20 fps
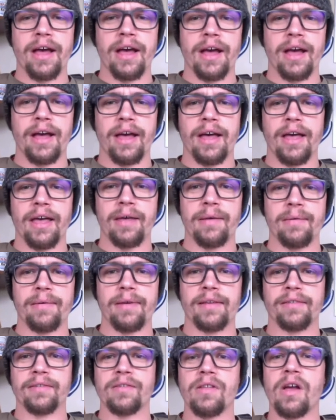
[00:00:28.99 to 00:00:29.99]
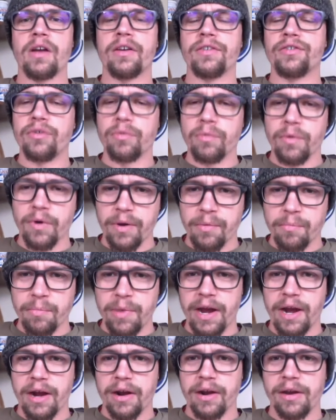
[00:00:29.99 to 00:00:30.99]
As long as you were
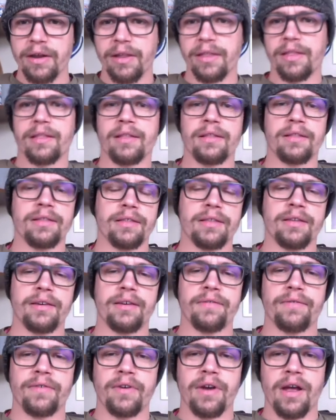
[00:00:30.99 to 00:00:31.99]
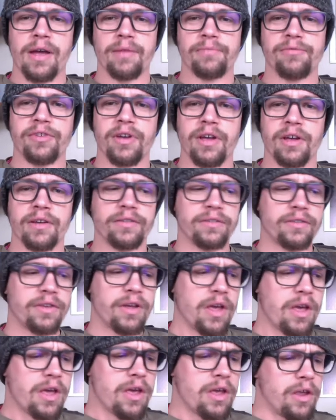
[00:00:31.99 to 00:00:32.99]
comparing the different objects,
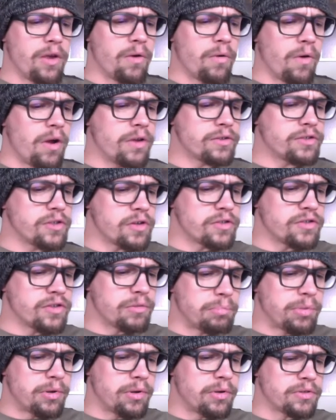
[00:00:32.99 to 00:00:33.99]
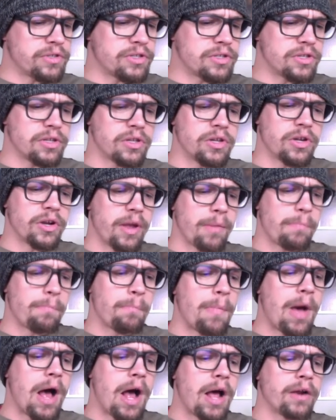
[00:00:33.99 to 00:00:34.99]
you were also supposed to look at
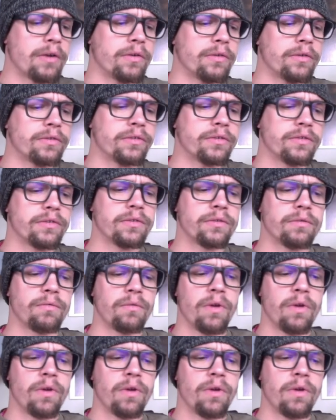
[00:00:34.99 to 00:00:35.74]
models.